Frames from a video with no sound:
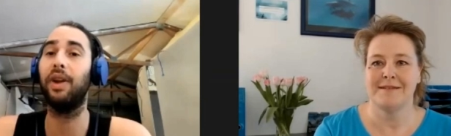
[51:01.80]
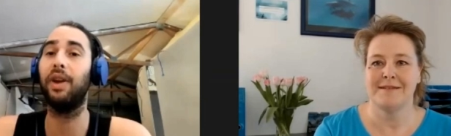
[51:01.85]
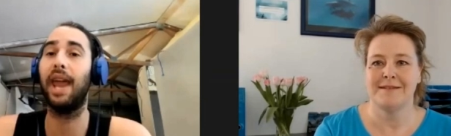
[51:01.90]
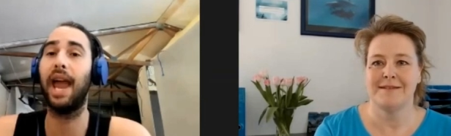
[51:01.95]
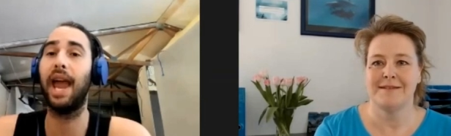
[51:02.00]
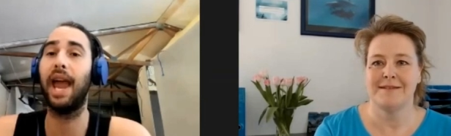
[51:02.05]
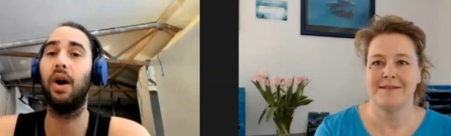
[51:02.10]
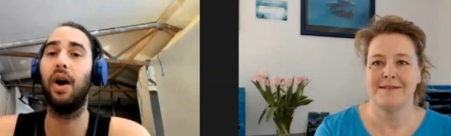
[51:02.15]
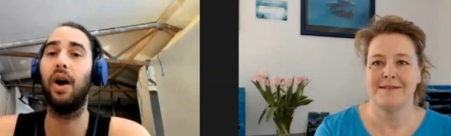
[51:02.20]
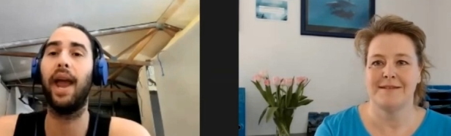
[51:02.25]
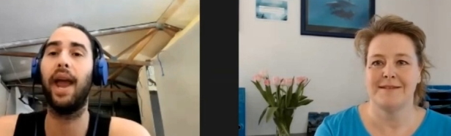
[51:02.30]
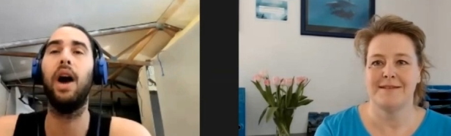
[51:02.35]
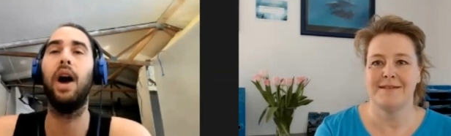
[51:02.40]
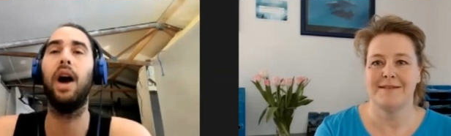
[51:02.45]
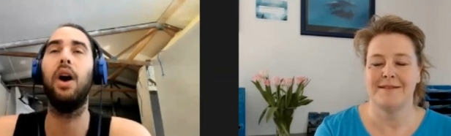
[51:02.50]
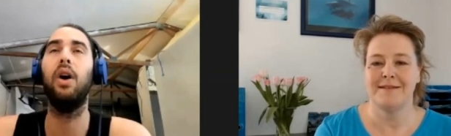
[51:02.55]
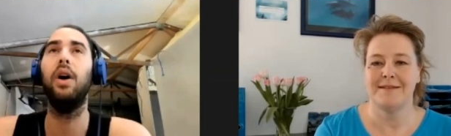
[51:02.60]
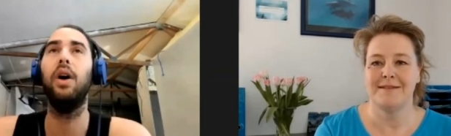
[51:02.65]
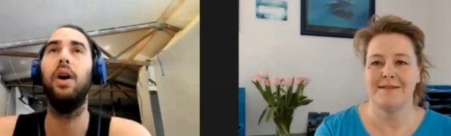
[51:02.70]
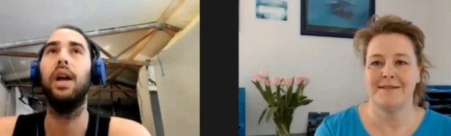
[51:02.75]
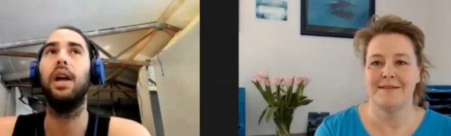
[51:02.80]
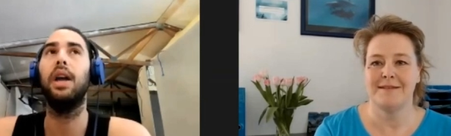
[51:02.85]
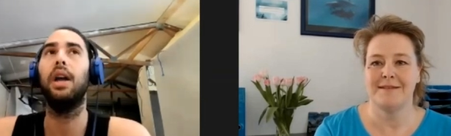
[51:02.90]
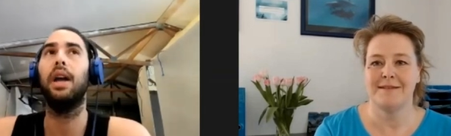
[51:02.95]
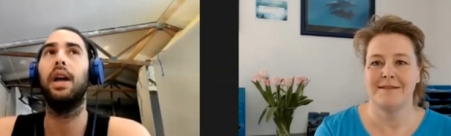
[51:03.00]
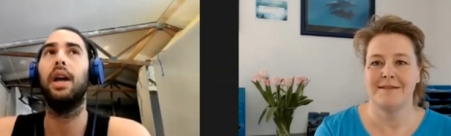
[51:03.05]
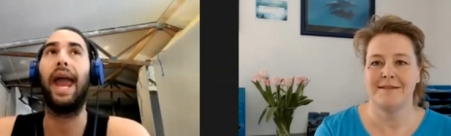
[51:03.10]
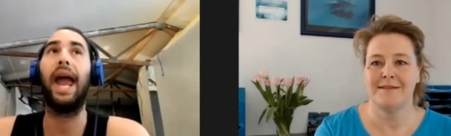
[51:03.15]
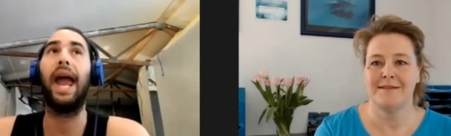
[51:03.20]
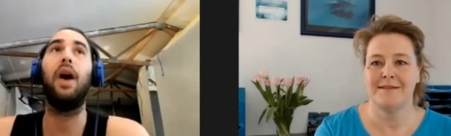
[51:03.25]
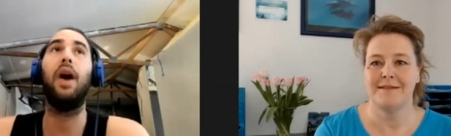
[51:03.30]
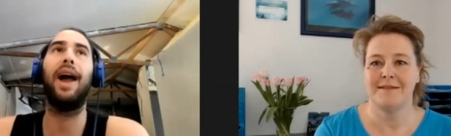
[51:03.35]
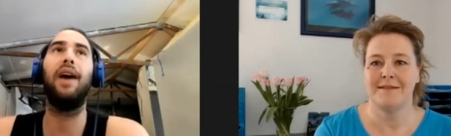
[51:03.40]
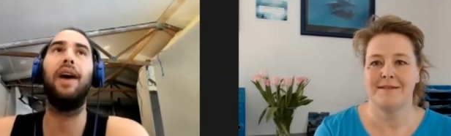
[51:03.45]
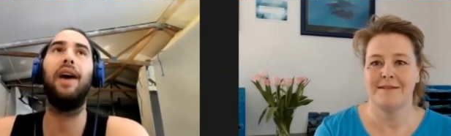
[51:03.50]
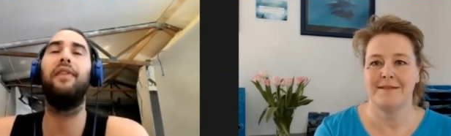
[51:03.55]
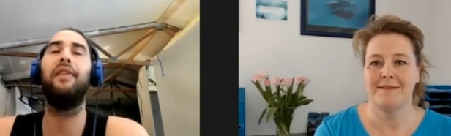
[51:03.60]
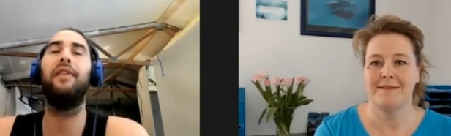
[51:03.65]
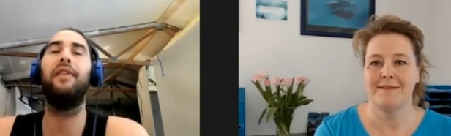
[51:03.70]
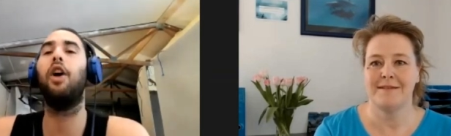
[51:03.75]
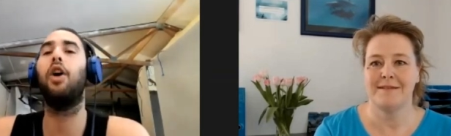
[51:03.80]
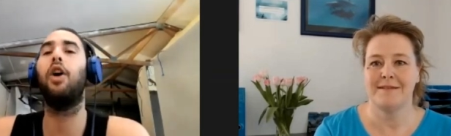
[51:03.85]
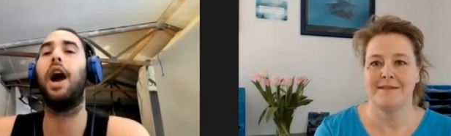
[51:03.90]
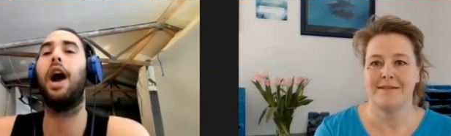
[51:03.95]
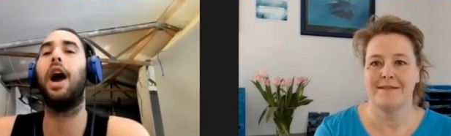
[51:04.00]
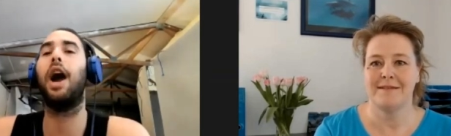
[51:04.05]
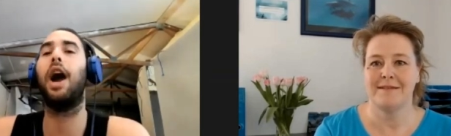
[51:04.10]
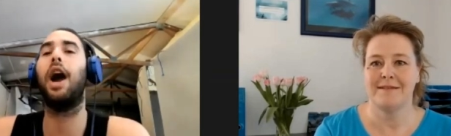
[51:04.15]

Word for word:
Speaker 1: how how how how far are we